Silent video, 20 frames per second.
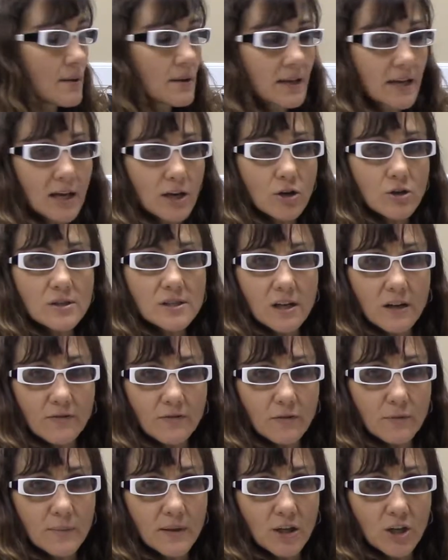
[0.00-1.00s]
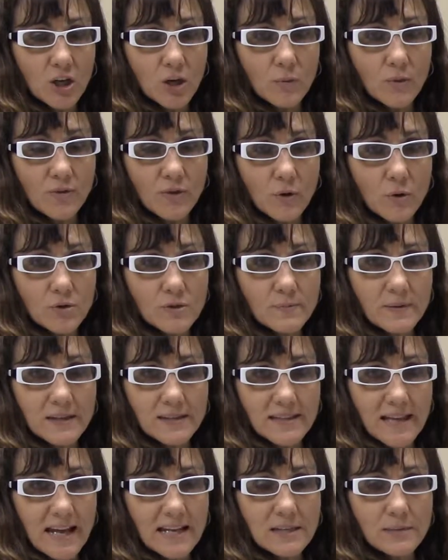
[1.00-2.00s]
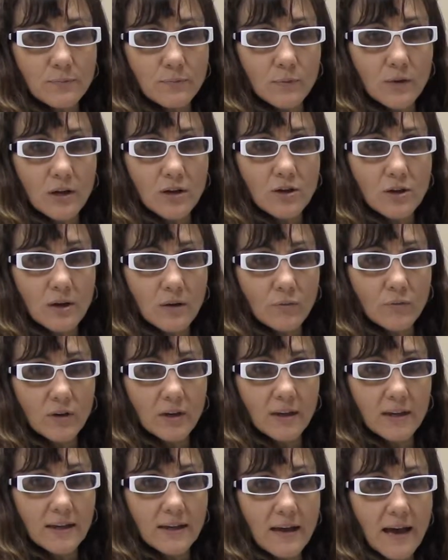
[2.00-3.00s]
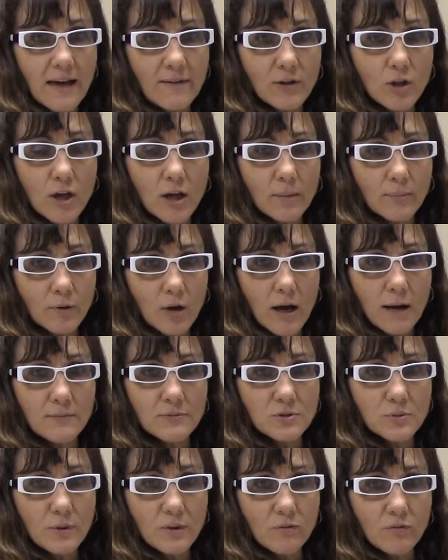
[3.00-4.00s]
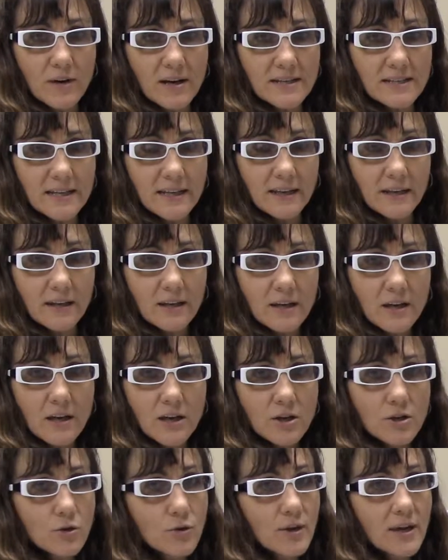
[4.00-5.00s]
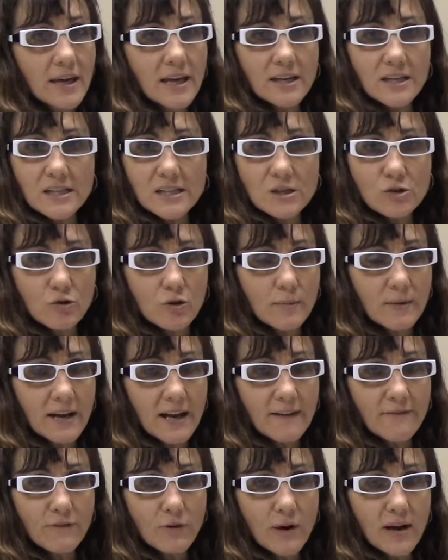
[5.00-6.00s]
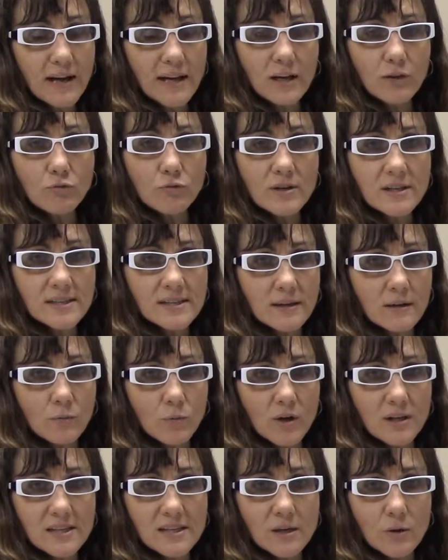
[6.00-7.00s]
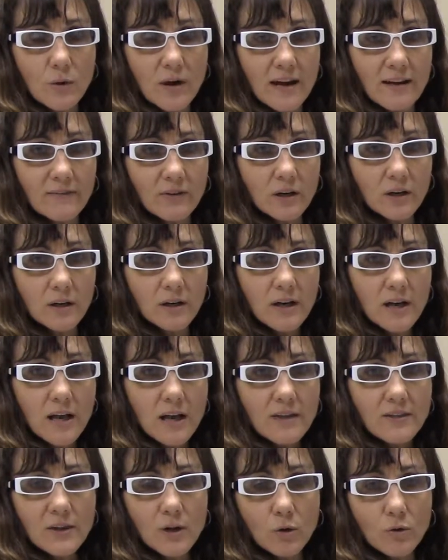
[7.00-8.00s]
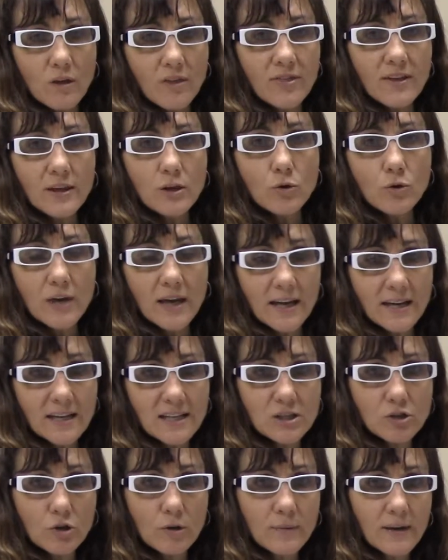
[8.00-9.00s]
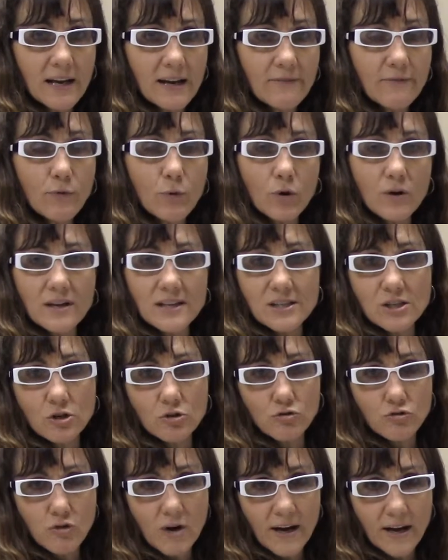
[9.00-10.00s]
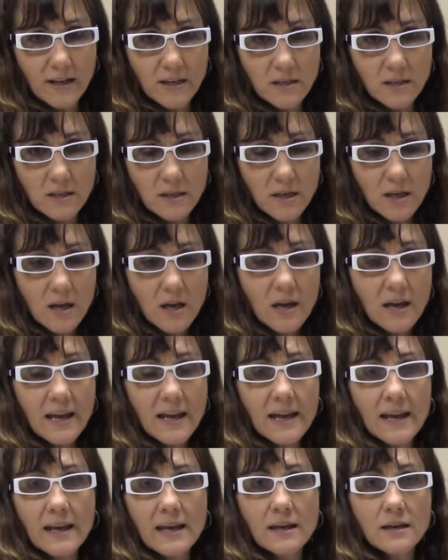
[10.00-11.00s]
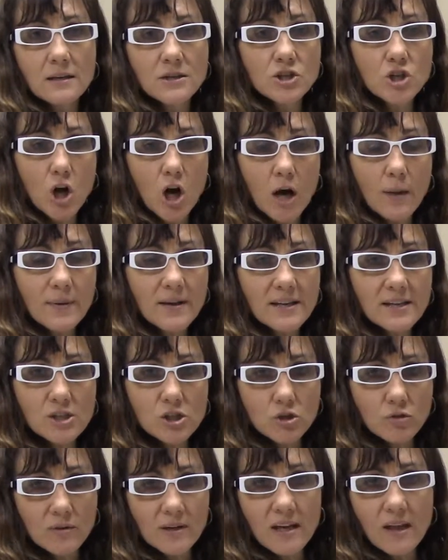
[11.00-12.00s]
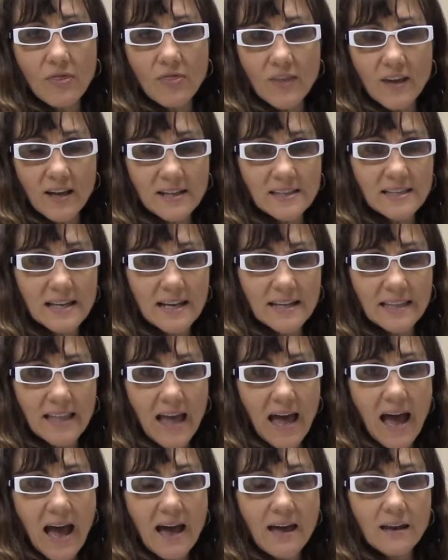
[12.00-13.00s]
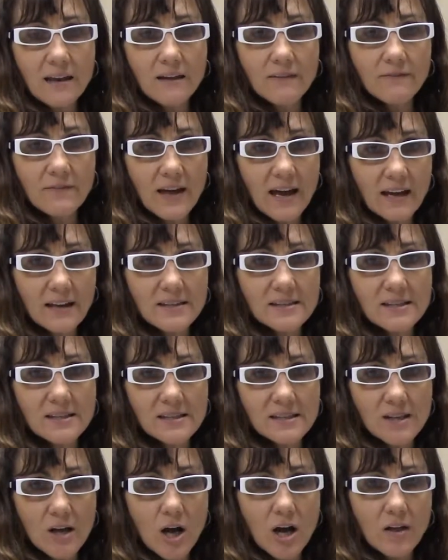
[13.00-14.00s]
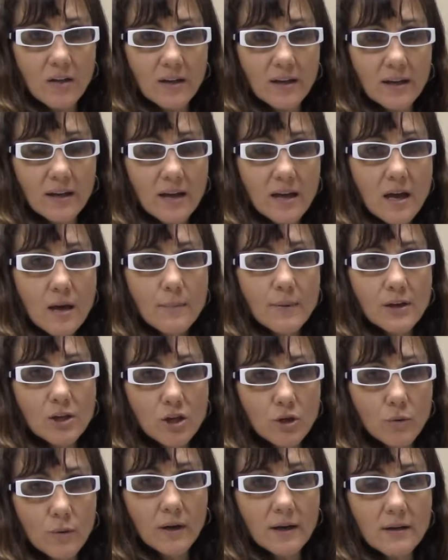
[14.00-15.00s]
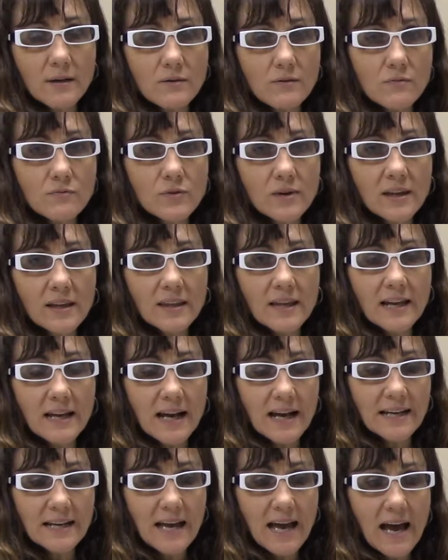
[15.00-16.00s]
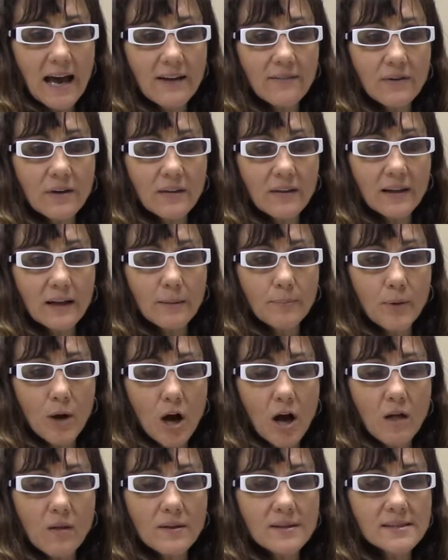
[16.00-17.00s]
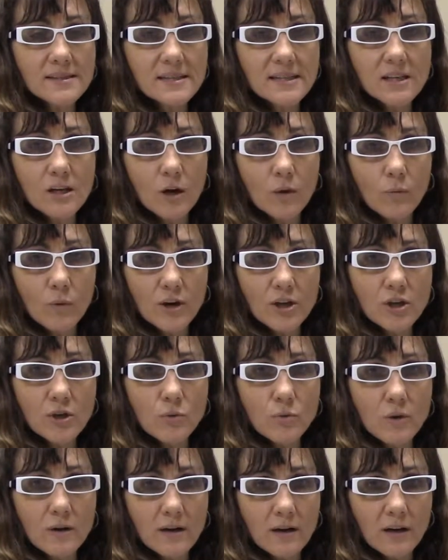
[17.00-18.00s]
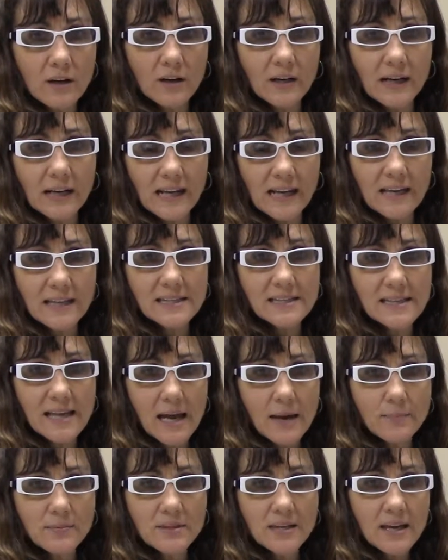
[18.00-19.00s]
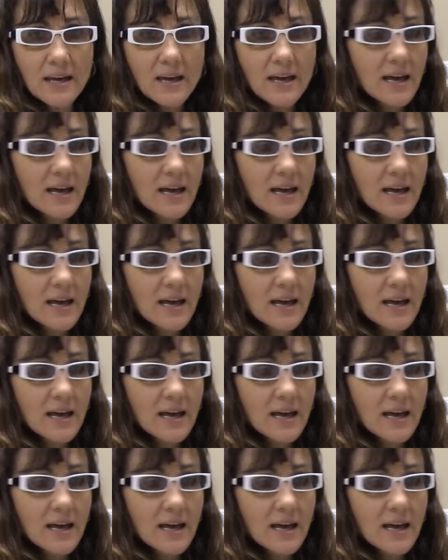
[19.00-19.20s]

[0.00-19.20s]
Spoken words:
Get yourself familiar with those, because that's where you can really have a lot of problems with renting. You can't discriminate for any reason whatsoever. The only thing you can discriminate for is credit and job history and things like that, if that isn't solid. But you to really kind of have a policy on what you are going to accept.